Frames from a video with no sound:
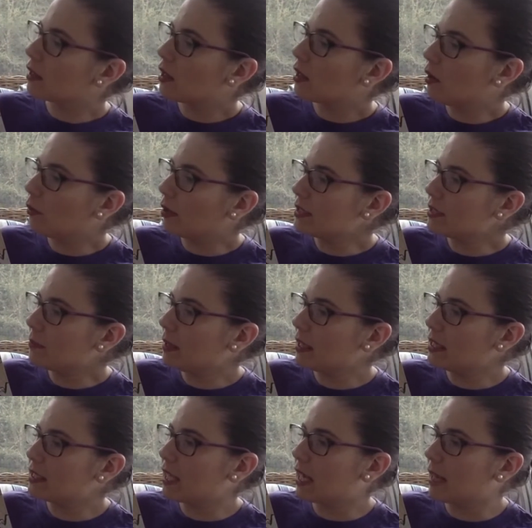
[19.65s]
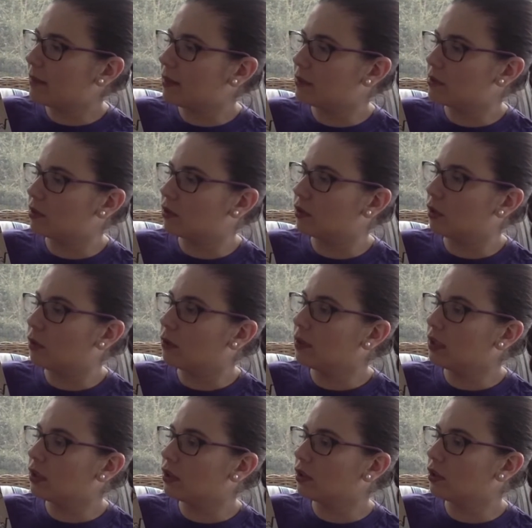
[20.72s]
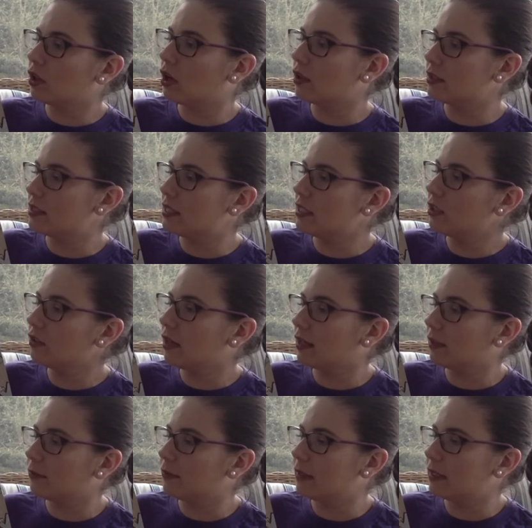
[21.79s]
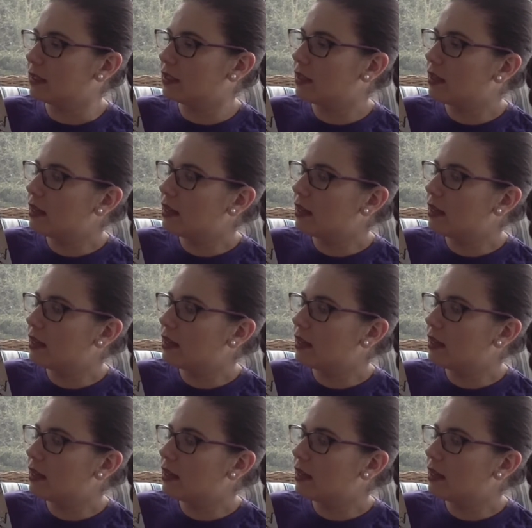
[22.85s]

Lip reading: Once upon a time there was a lonely girl called Cinderelephant.